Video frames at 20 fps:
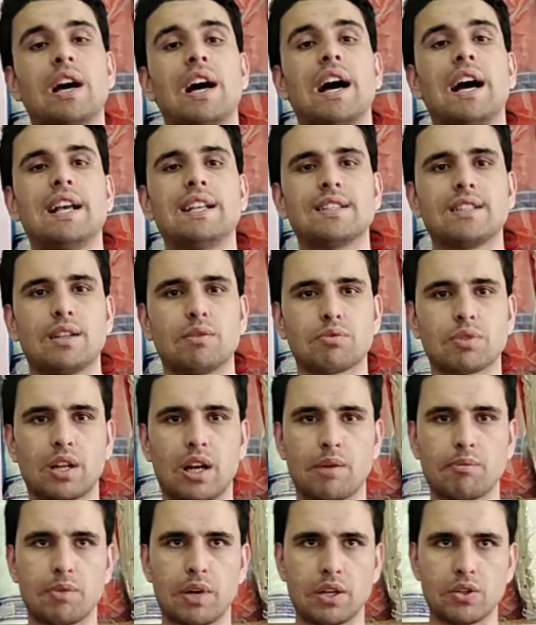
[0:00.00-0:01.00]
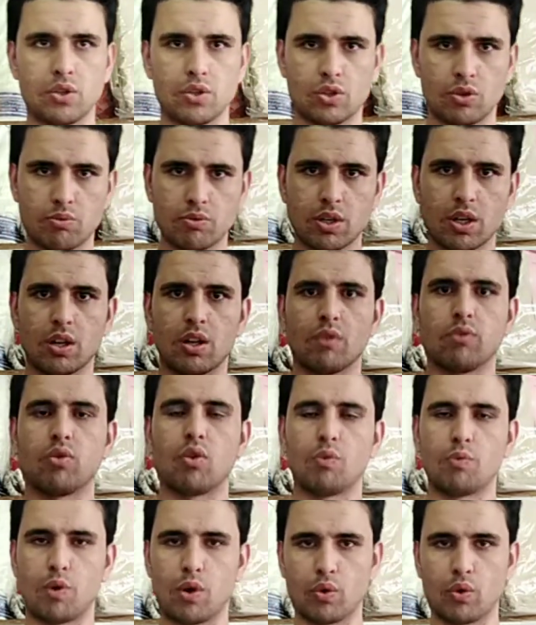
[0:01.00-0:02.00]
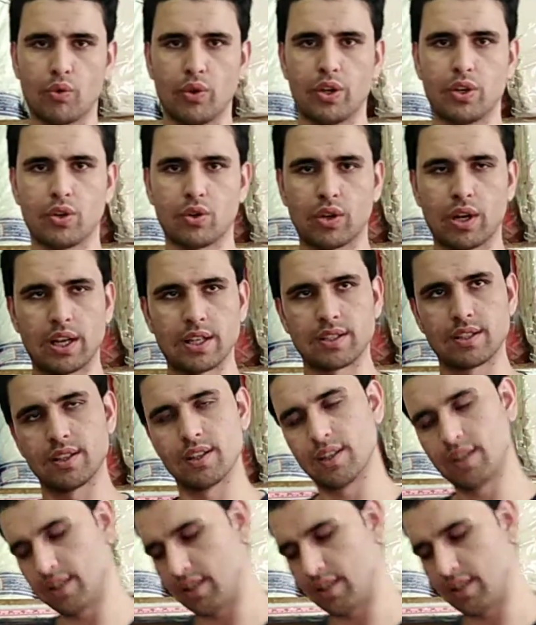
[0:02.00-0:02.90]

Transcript: and subscribe my YouTube channel for more video guys.